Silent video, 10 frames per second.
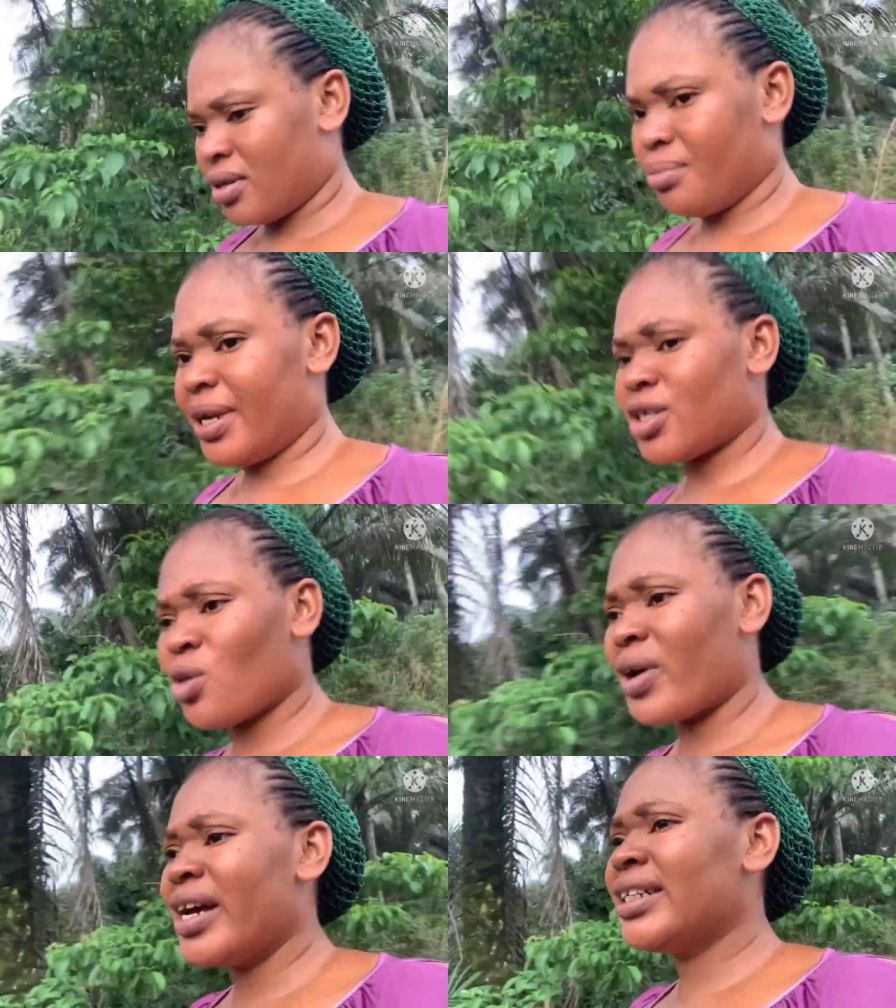Bless my
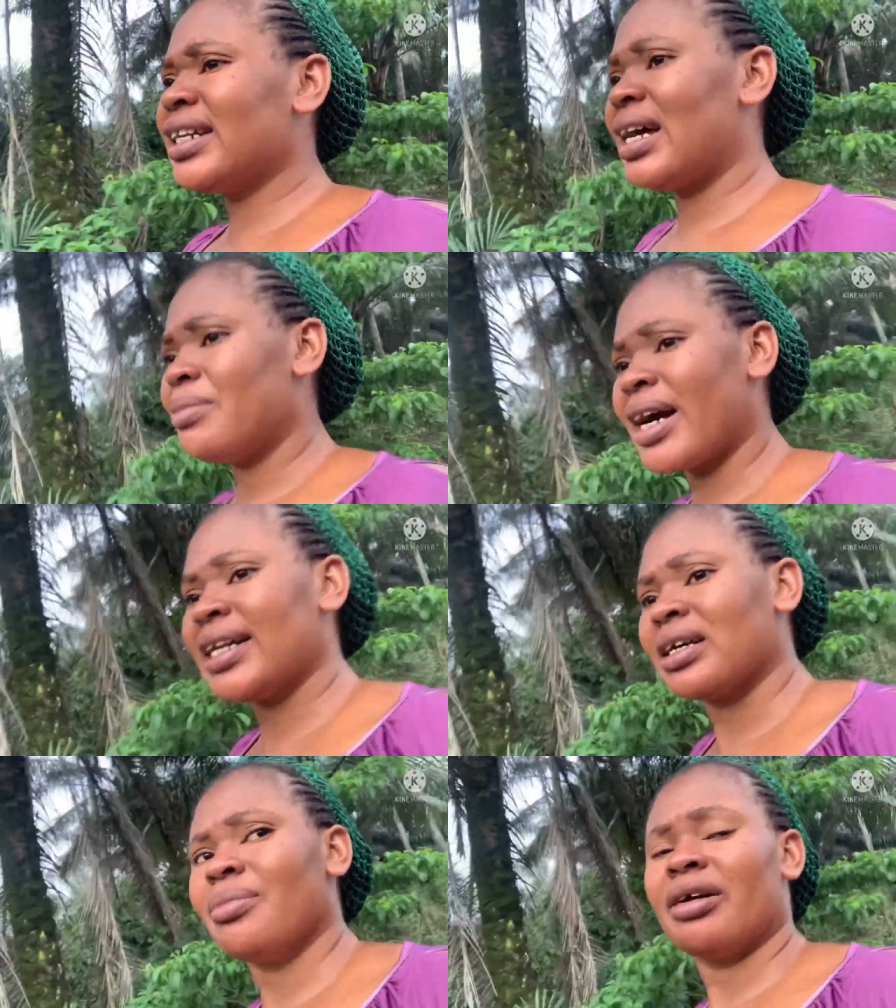quiet. Actually, the
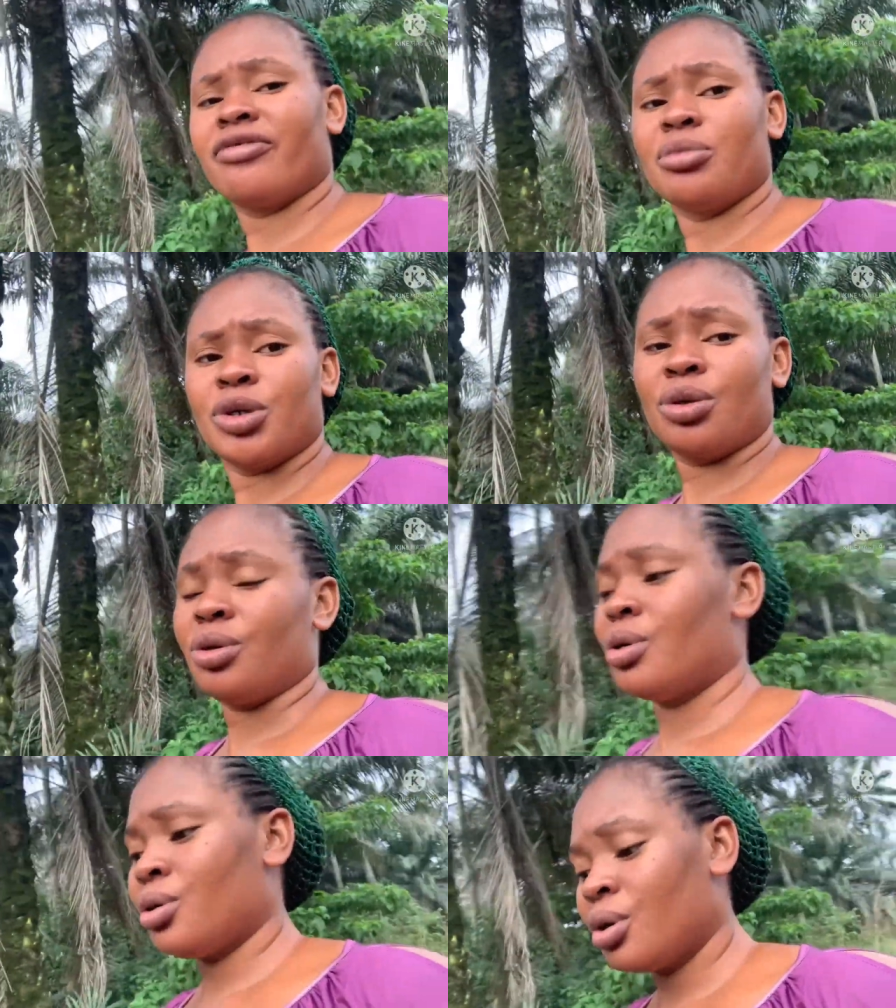mechanic came with a moto.
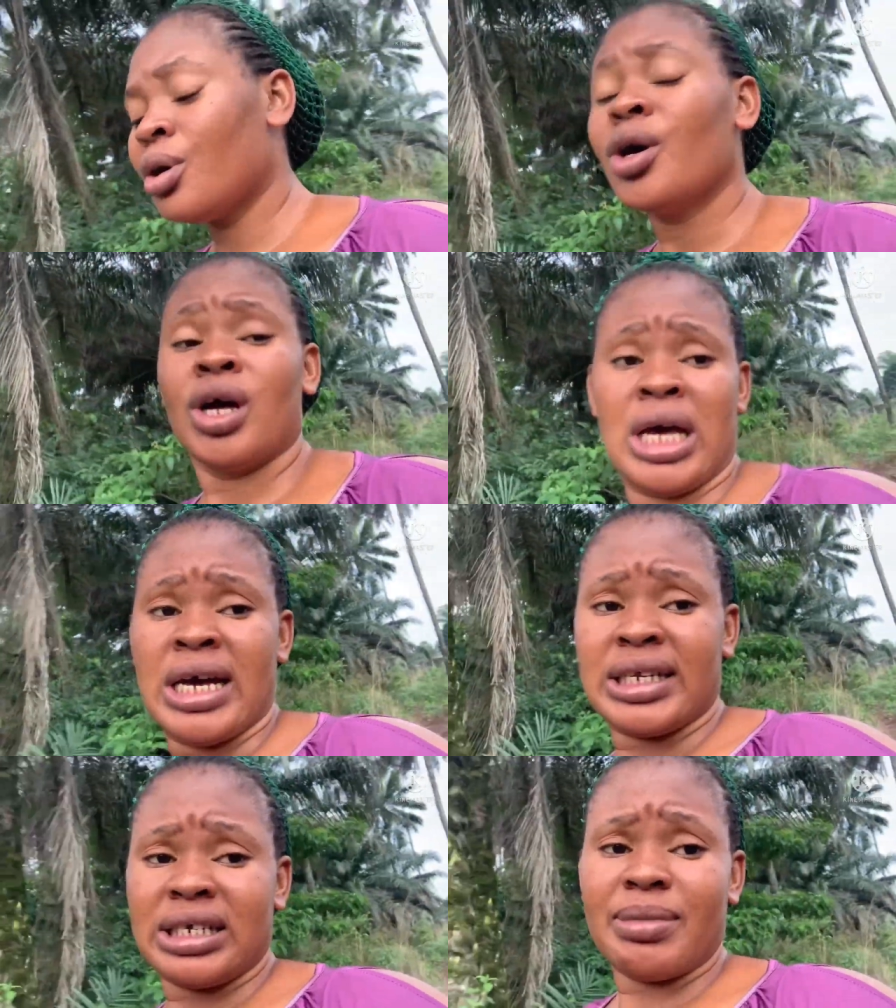
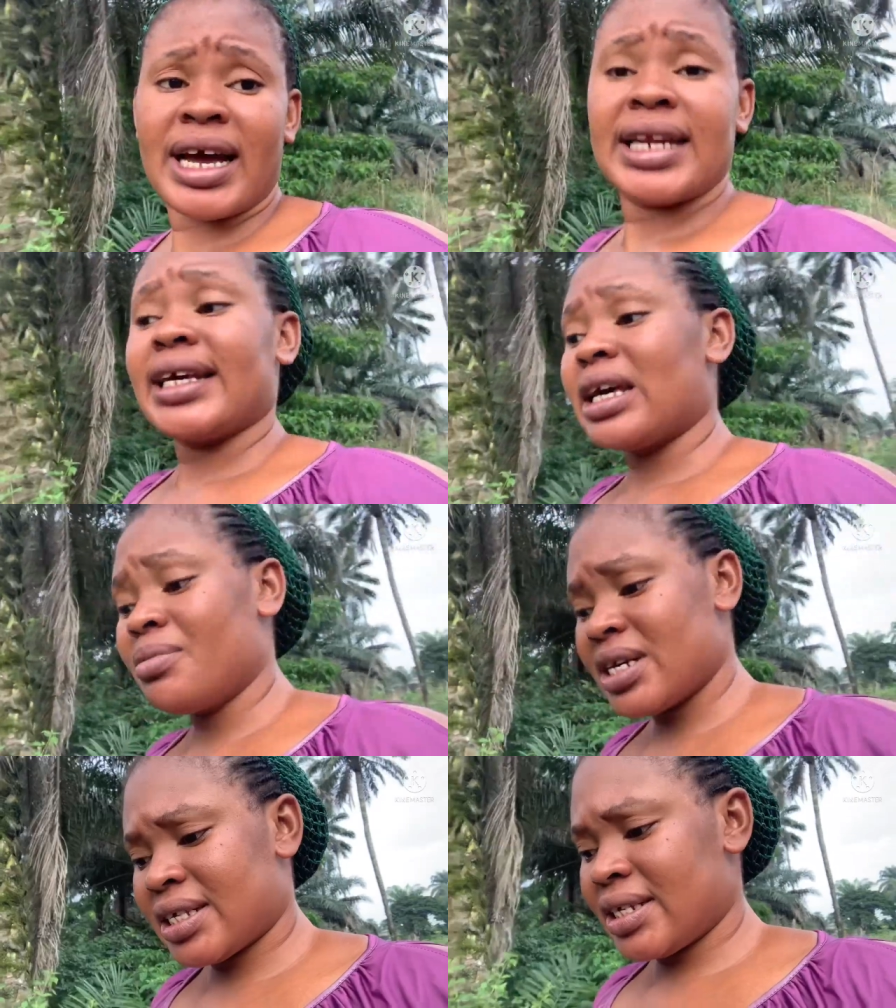The mechanic
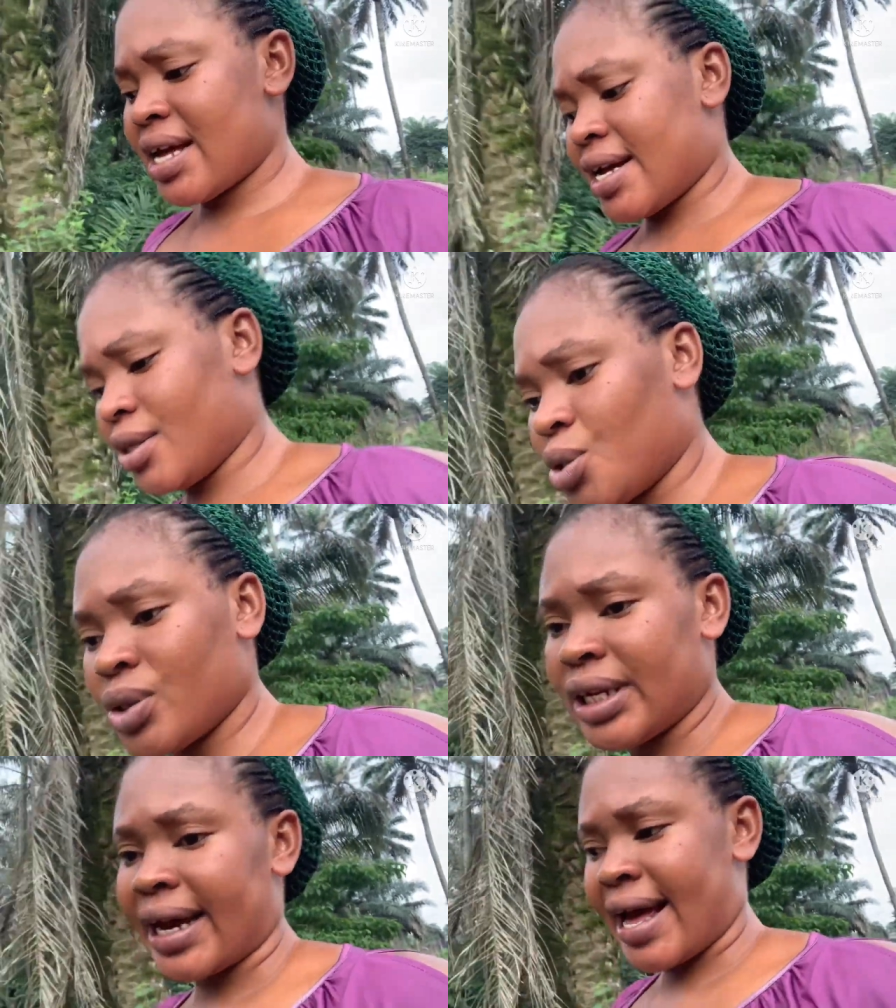came yesterday and
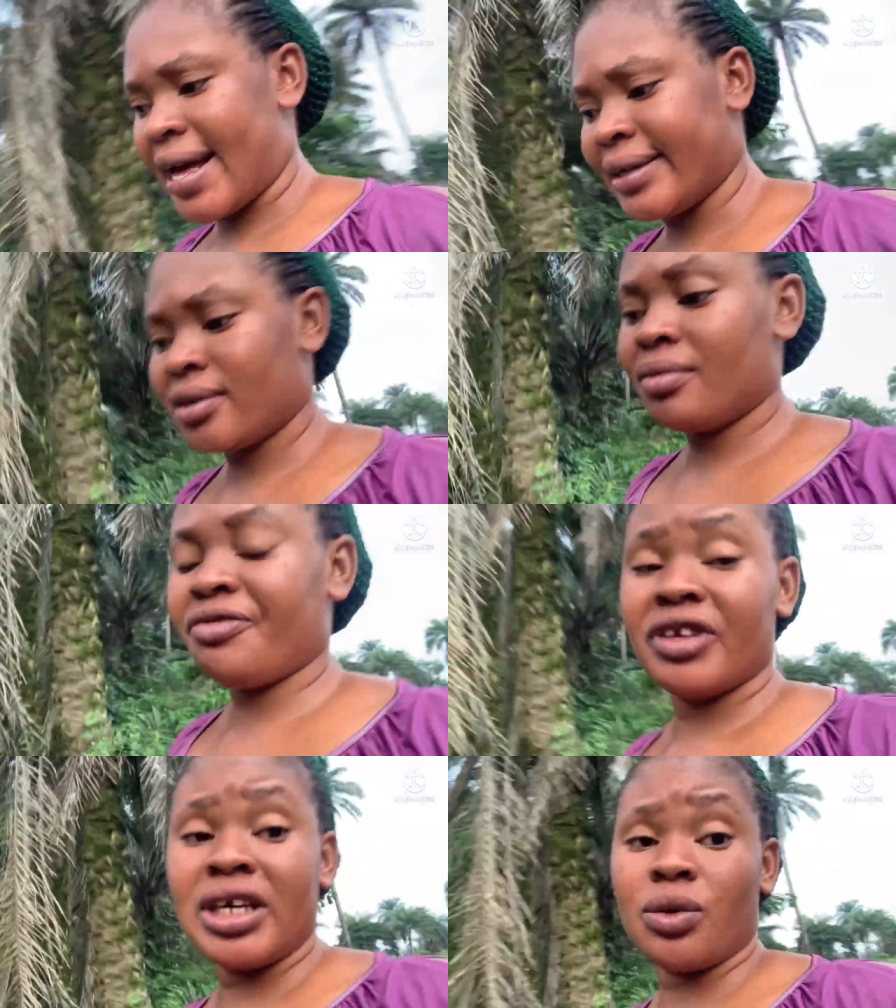took the car.
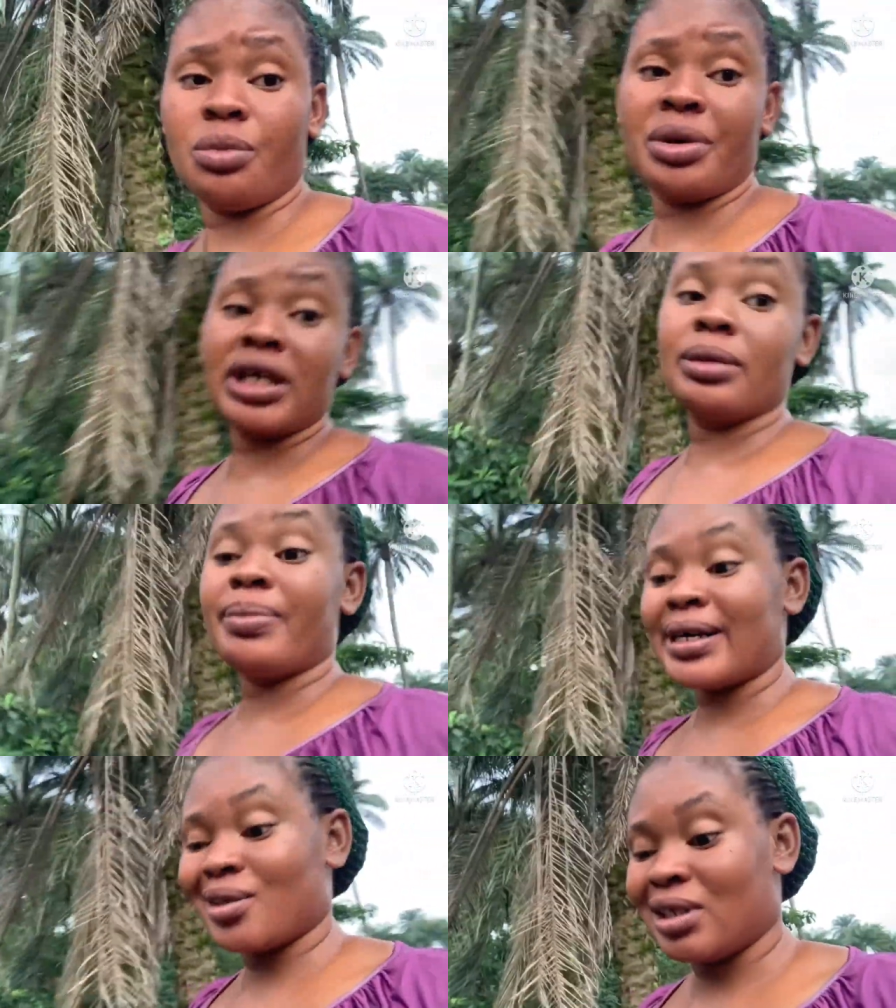Hopefully, he will bring it
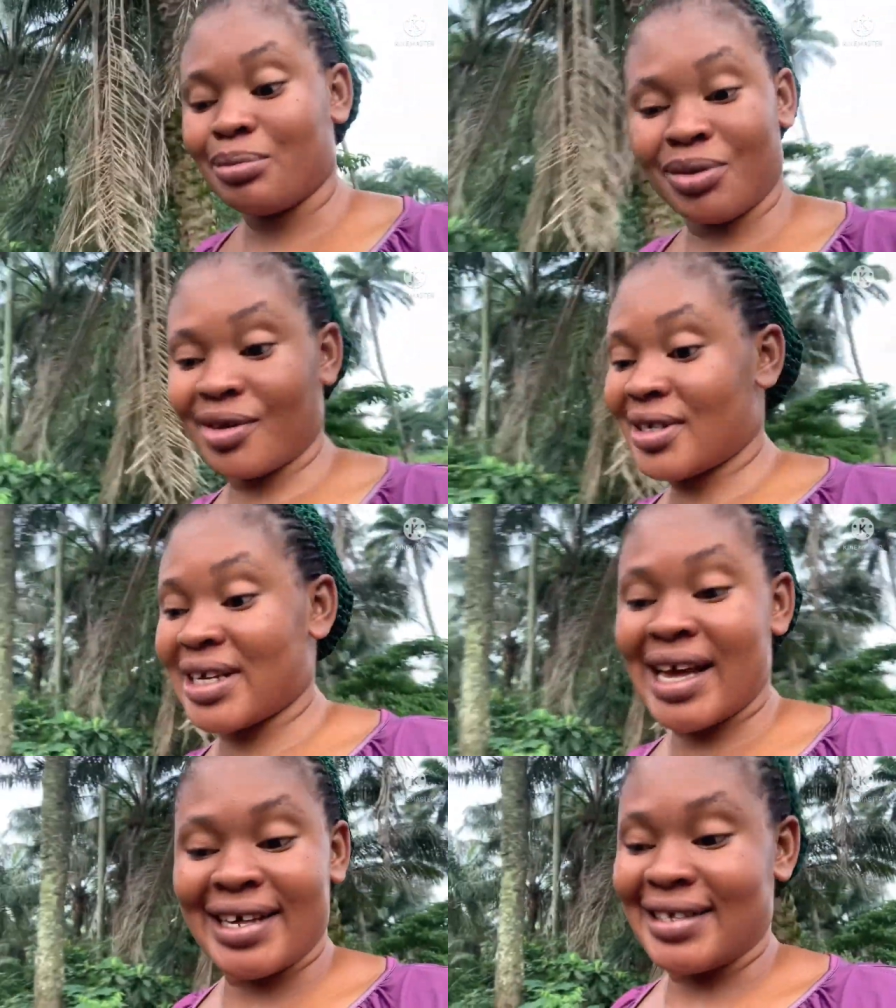back today because,
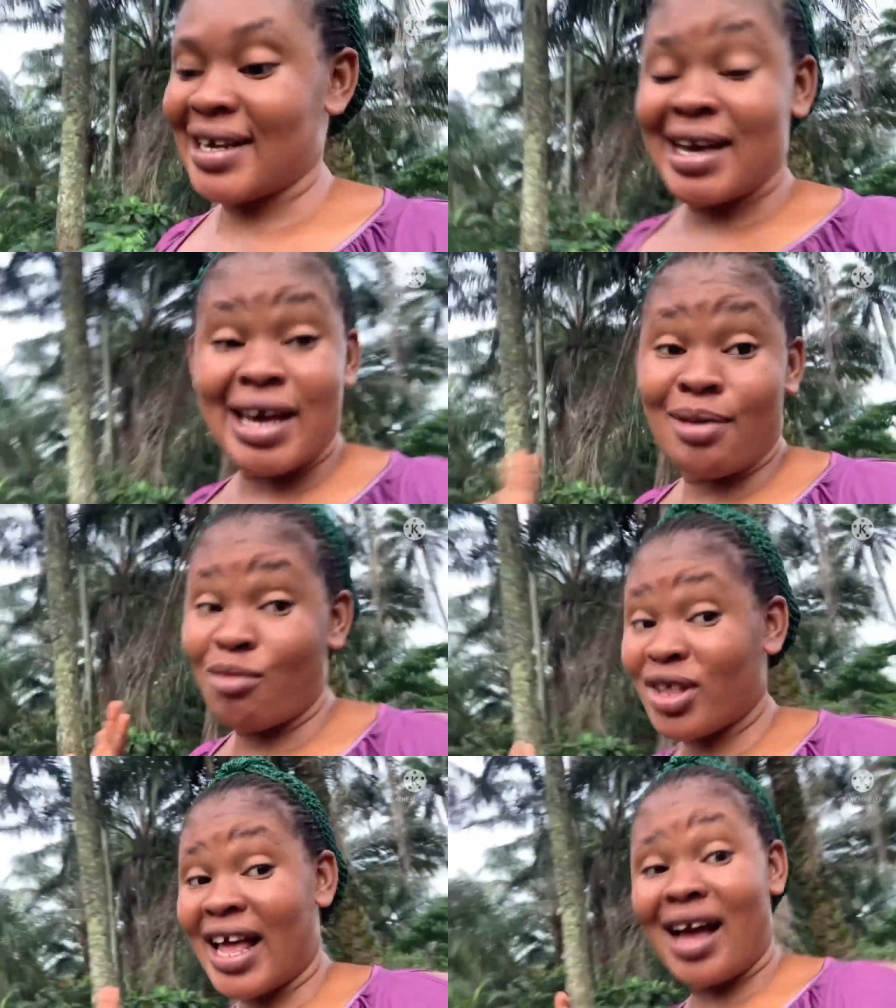guys,
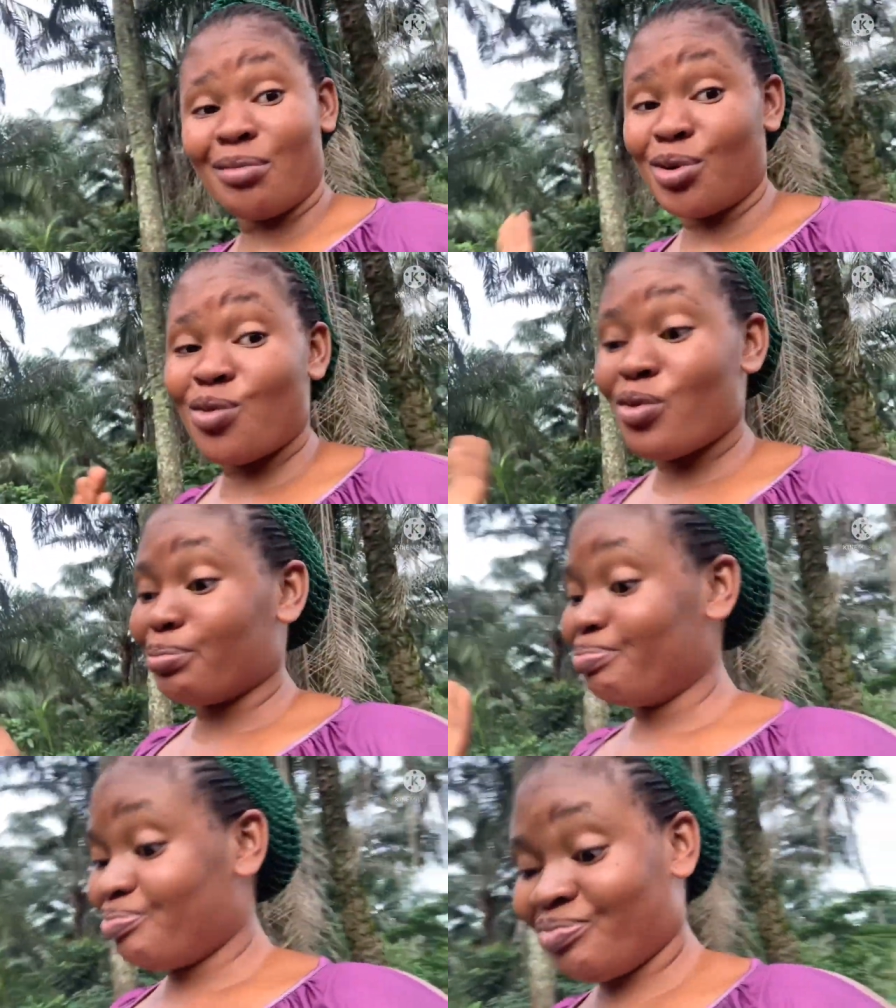motor have come.